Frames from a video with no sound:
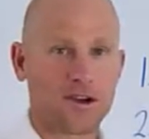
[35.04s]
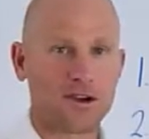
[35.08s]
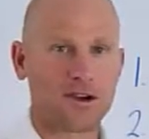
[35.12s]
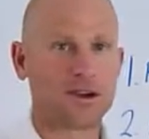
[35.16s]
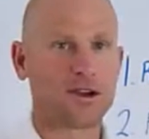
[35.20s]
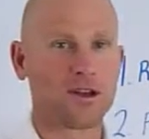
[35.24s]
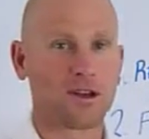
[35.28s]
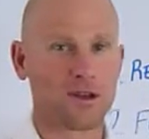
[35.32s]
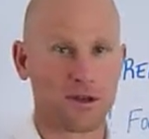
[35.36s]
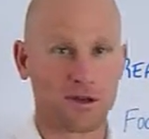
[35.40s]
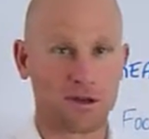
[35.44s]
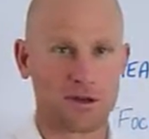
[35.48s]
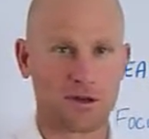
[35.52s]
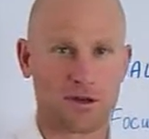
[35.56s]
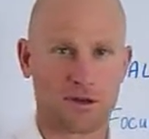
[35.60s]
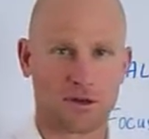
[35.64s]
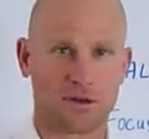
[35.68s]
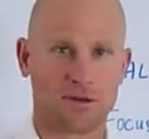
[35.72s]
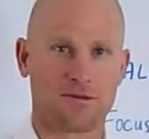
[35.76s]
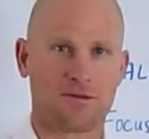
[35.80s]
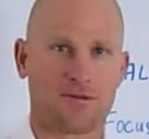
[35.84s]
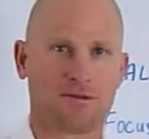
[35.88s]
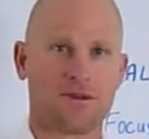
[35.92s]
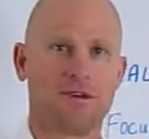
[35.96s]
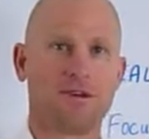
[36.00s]
good
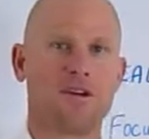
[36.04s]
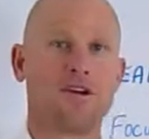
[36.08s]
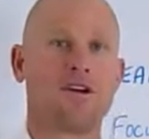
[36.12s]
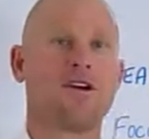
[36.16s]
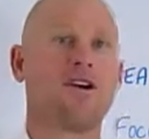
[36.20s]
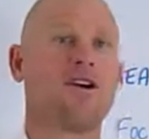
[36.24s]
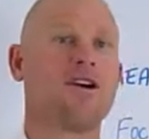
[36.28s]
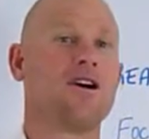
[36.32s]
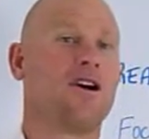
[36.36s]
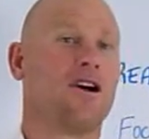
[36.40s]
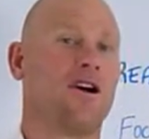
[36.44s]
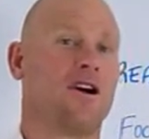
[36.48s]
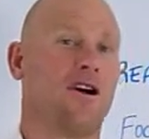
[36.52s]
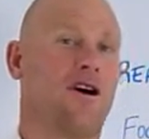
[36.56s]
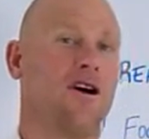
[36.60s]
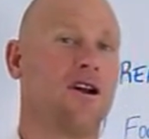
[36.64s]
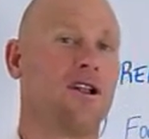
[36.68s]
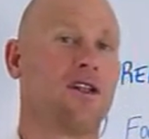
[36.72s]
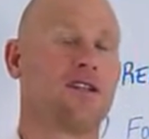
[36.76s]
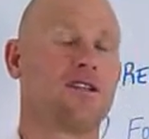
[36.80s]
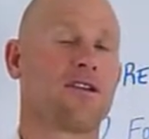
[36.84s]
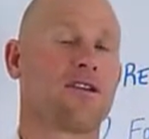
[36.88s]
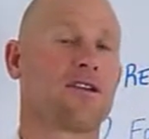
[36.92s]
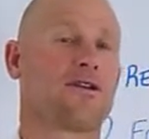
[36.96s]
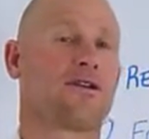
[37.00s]
loser.
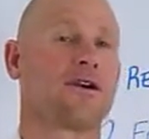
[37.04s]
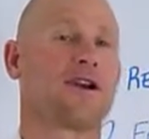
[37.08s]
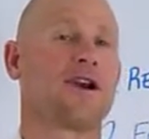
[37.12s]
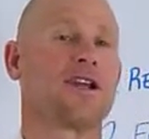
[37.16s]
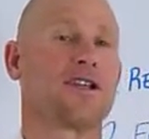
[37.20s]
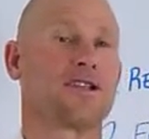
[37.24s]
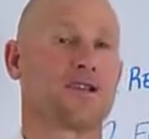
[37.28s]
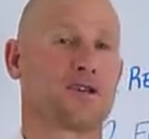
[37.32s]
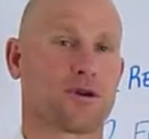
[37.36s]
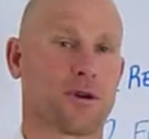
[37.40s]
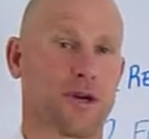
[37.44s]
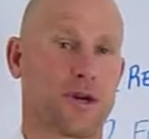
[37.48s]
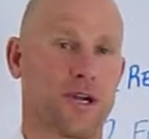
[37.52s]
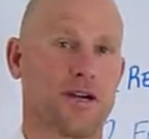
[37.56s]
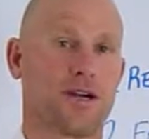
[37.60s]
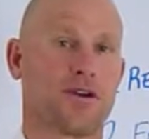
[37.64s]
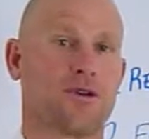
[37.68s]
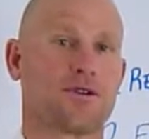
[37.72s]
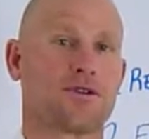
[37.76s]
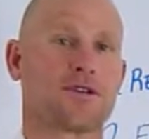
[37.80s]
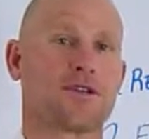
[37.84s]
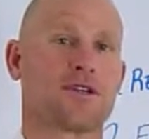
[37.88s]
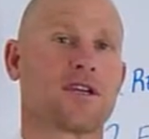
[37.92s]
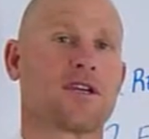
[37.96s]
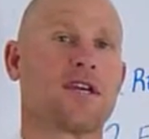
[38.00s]
All of the great
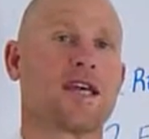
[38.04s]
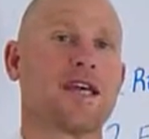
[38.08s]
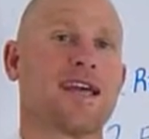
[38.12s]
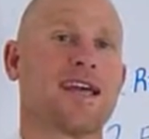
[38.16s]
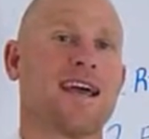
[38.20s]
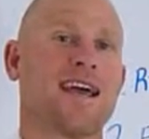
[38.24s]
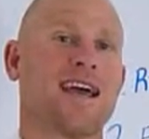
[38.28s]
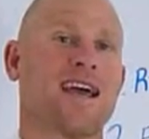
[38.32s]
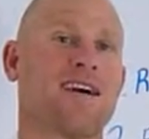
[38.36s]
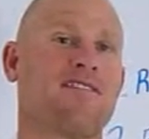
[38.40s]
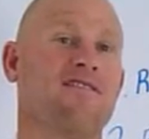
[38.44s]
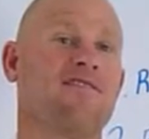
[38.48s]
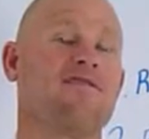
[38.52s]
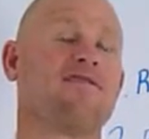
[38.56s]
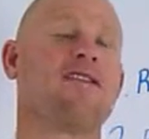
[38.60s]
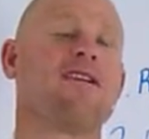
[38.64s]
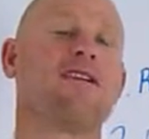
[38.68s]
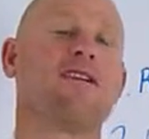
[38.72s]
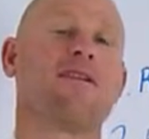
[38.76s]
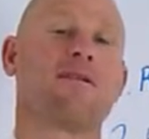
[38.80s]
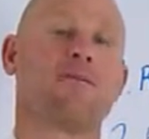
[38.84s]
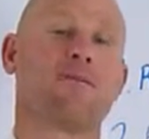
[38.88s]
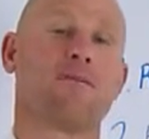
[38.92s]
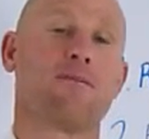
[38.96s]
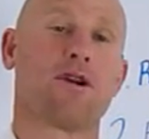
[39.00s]
traders have
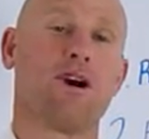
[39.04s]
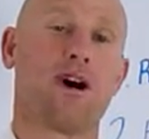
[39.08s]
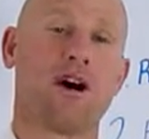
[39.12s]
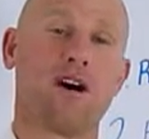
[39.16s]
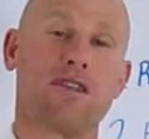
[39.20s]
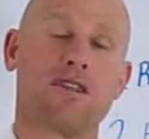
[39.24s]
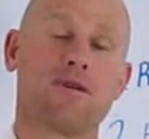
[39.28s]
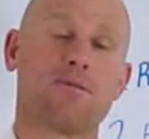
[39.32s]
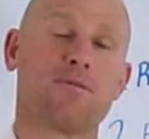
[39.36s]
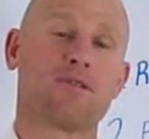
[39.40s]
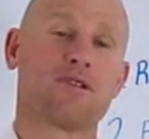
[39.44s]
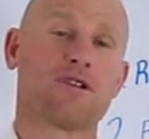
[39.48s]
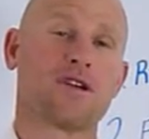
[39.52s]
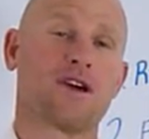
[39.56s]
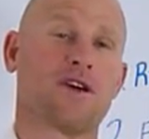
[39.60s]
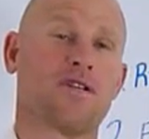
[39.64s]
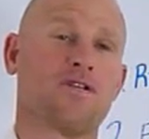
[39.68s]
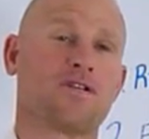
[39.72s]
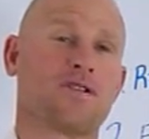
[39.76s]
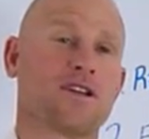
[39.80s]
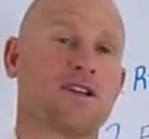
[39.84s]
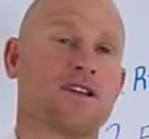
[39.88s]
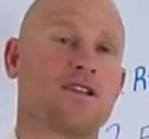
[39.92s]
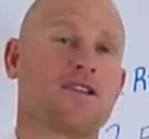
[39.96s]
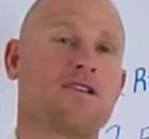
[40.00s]
gotten
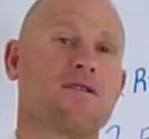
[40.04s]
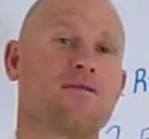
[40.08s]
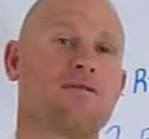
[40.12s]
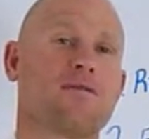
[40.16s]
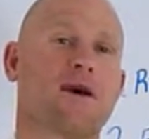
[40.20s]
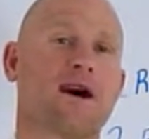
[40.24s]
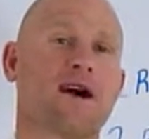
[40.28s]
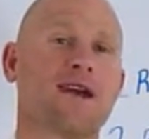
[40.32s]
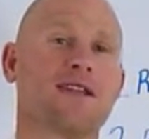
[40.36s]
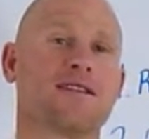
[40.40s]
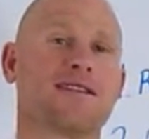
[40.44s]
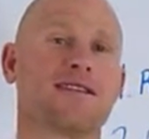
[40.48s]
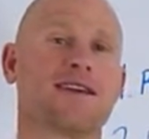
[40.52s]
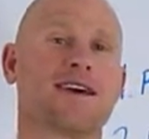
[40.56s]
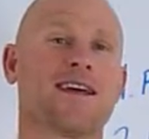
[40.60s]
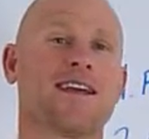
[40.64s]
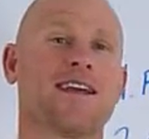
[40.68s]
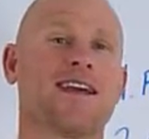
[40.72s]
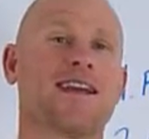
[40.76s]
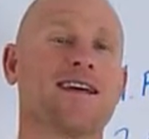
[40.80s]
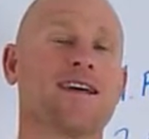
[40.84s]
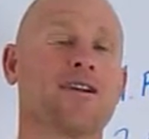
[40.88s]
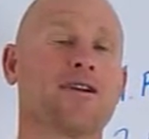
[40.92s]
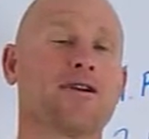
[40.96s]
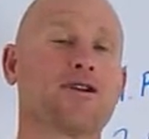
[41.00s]
themselves into the mindset
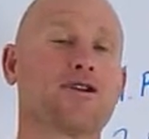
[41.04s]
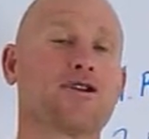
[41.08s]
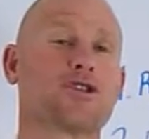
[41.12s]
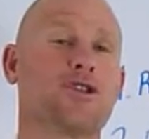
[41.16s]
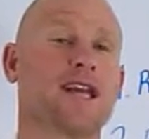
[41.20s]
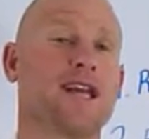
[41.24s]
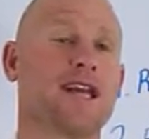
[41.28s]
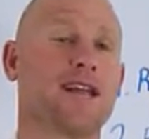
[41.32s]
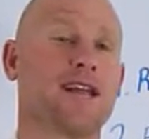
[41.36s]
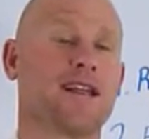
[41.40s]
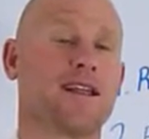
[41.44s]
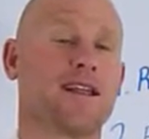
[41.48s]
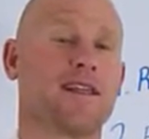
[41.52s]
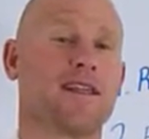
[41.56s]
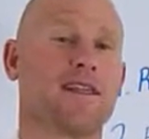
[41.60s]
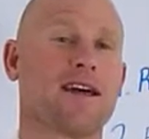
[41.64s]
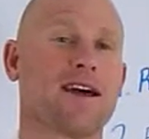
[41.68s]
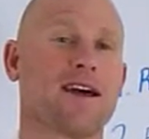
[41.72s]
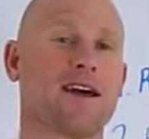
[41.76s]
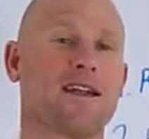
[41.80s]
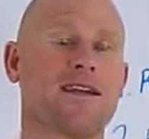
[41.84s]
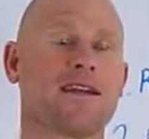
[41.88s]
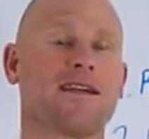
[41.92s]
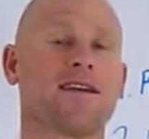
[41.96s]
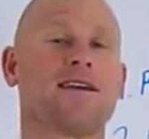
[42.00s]
and understanding
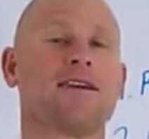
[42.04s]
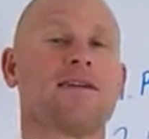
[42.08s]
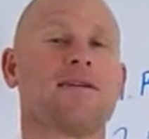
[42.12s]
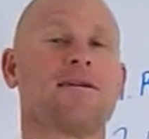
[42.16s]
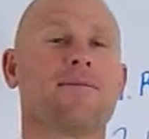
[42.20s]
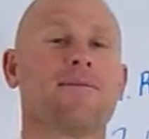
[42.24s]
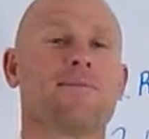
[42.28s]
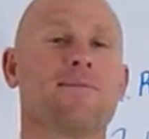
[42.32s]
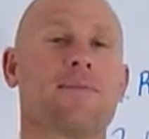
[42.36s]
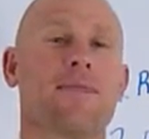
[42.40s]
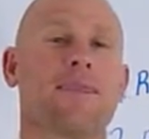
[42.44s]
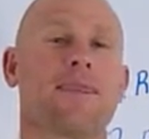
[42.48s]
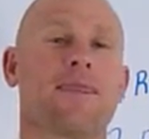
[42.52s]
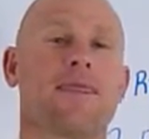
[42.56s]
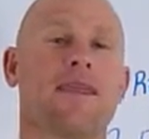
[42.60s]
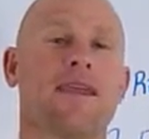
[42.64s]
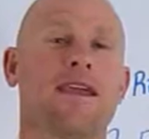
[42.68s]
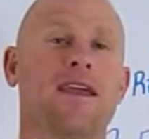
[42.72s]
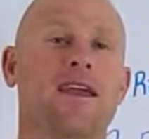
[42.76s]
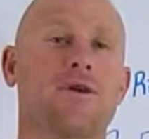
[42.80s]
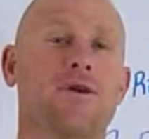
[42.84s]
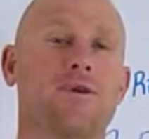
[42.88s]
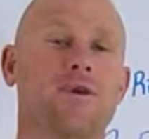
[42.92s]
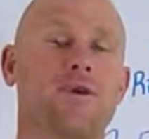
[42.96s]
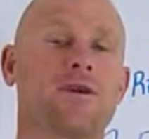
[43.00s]
that
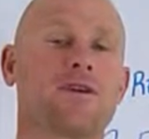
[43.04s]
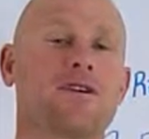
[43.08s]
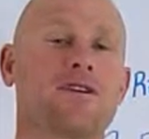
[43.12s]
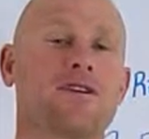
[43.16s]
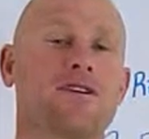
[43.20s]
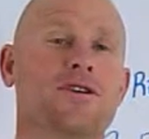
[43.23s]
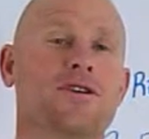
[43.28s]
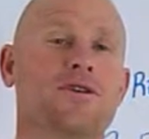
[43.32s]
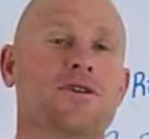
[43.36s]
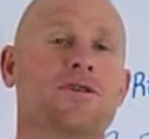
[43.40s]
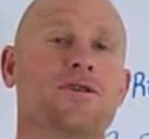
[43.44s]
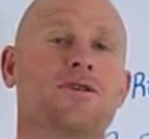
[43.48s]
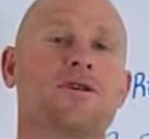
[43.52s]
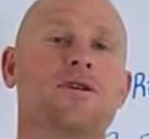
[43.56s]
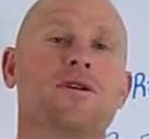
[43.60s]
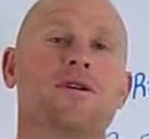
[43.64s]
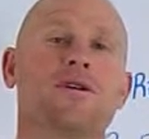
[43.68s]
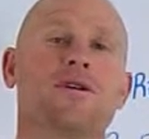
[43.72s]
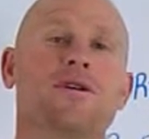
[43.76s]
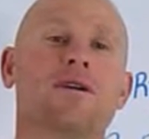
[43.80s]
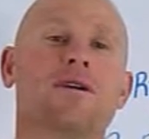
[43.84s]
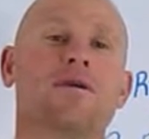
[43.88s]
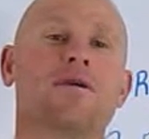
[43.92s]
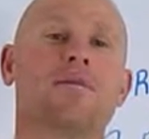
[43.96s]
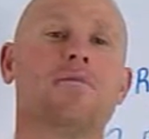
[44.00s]
in order to
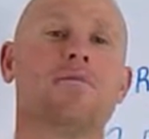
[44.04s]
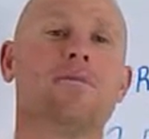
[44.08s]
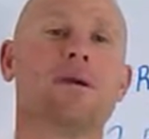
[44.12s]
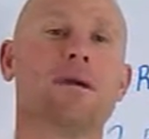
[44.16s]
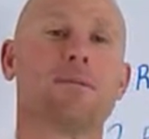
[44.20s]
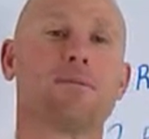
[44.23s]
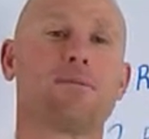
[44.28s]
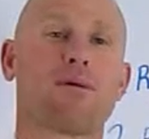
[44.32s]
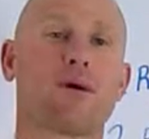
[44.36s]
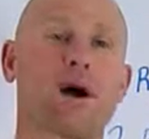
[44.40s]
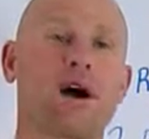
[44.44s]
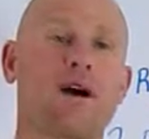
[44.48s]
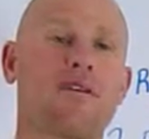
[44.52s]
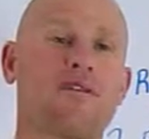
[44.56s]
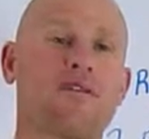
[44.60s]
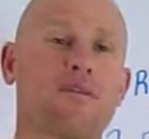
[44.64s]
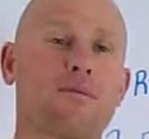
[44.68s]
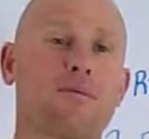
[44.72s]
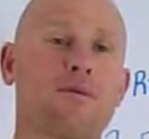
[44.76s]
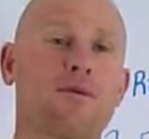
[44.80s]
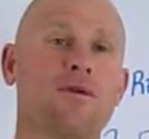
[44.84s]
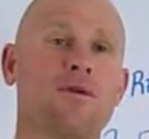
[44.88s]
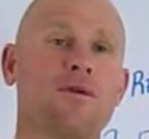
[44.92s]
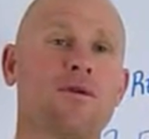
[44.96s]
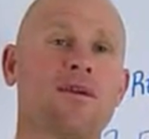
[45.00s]
be
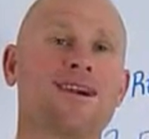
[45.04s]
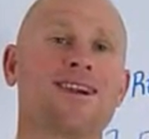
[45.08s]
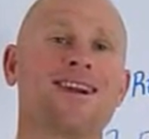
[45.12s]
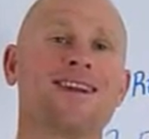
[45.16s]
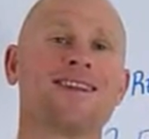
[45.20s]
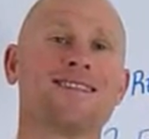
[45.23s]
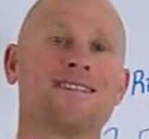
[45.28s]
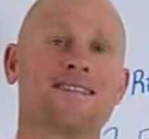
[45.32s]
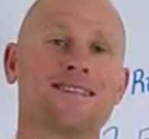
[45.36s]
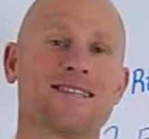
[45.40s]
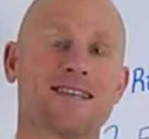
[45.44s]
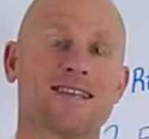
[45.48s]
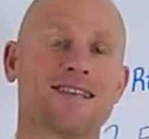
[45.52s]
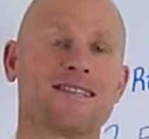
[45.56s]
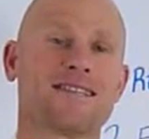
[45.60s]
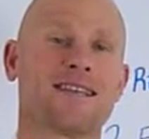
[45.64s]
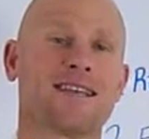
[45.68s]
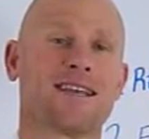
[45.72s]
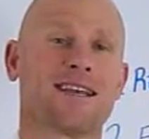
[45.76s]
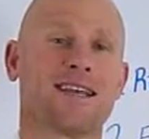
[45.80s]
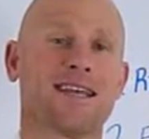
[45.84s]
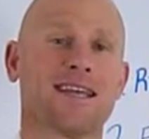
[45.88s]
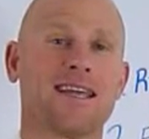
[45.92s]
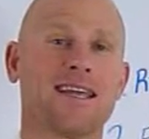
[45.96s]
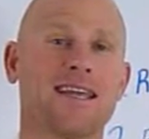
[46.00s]
profitable
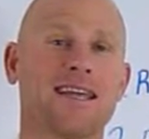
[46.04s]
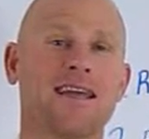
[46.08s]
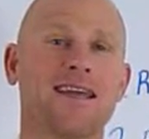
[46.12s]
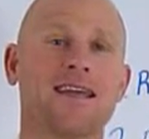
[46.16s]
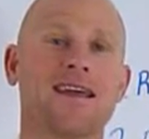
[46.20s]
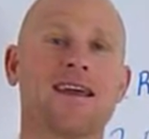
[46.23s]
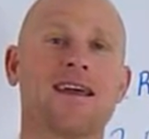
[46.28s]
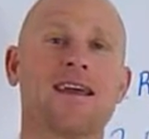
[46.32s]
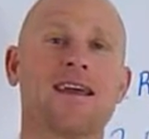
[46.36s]
consistently,